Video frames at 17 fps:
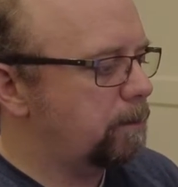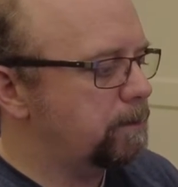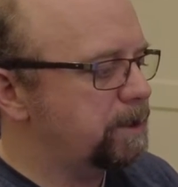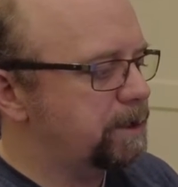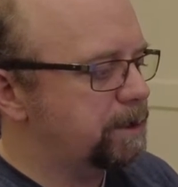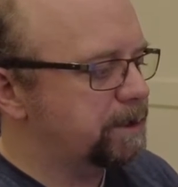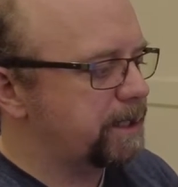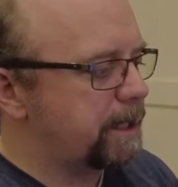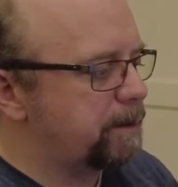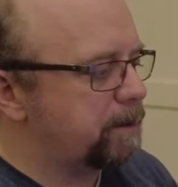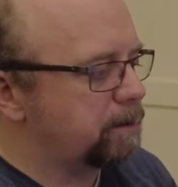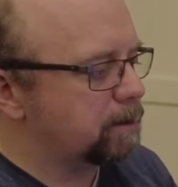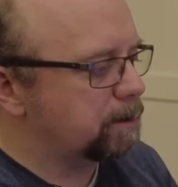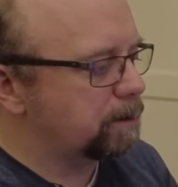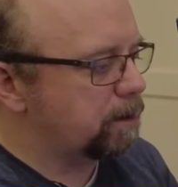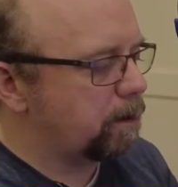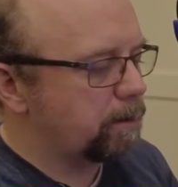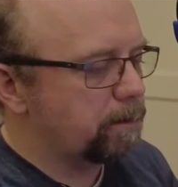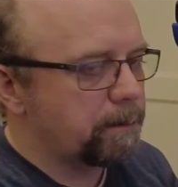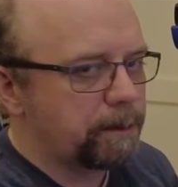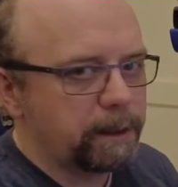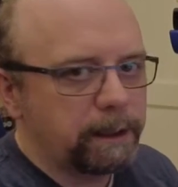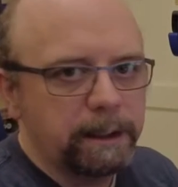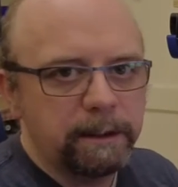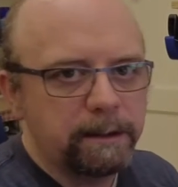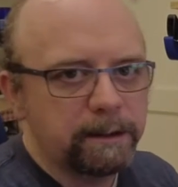just handled on
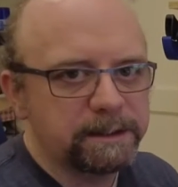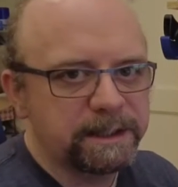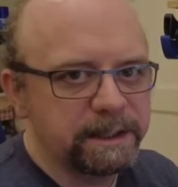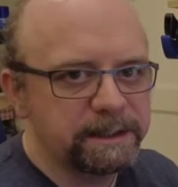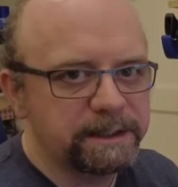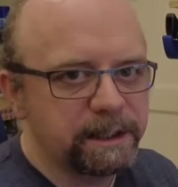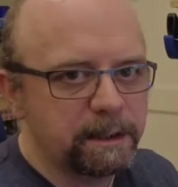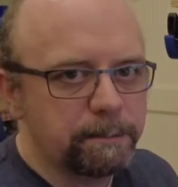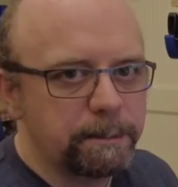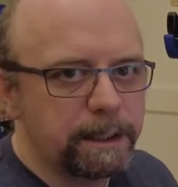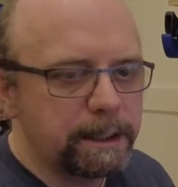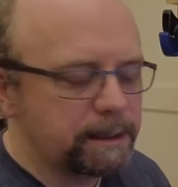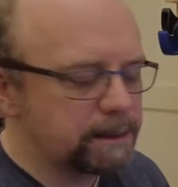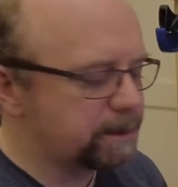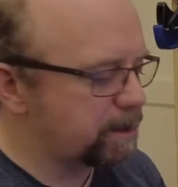the Teensy at the minute,